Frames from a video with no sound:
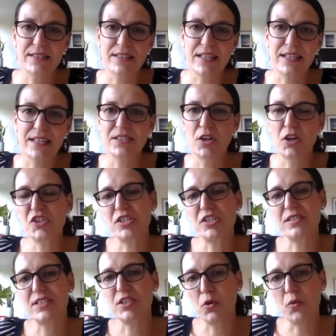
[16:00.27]
is it's not
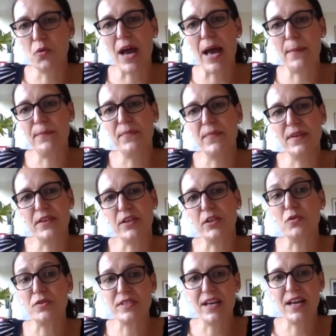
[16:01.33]
just your app that the
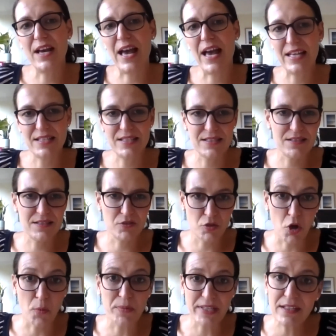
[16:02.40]
user has to
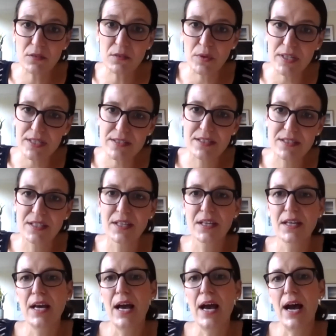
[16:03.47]
opt in with,
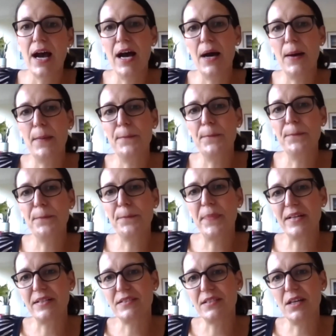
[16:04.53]

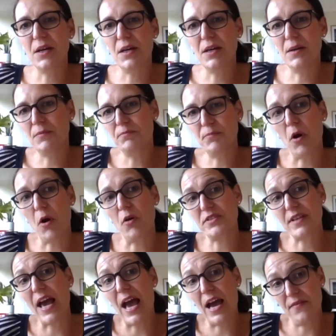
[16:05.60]
but both
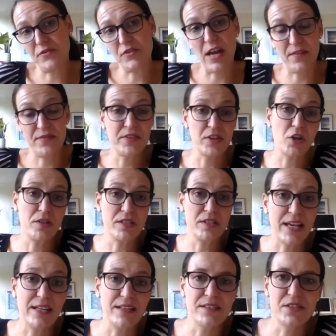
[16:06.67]
have to have the
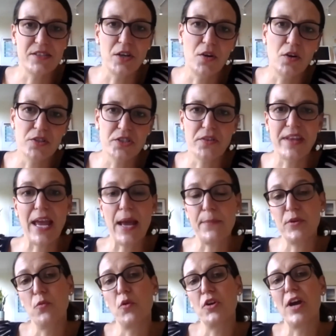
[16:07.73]
consent. So also the app
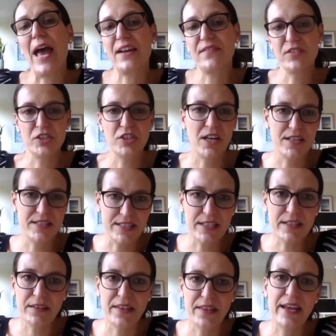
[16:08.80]
you want to advertise
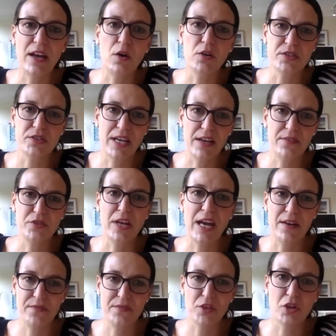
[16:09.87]
in, they also have to
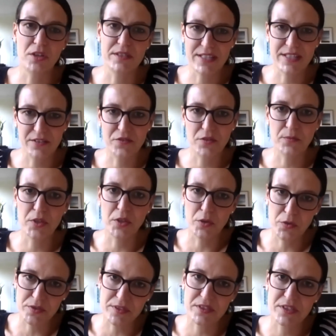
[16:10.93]
have the consent from the
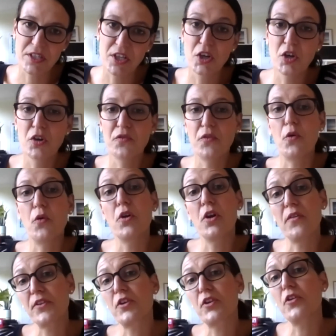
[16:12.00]
users for all
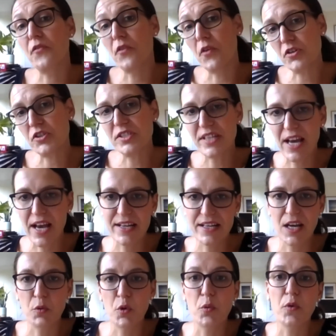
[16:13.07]
of the conversion
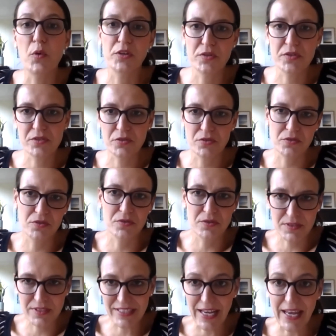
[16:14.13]
data we were used to
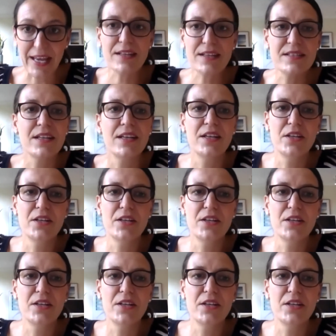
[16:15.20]
get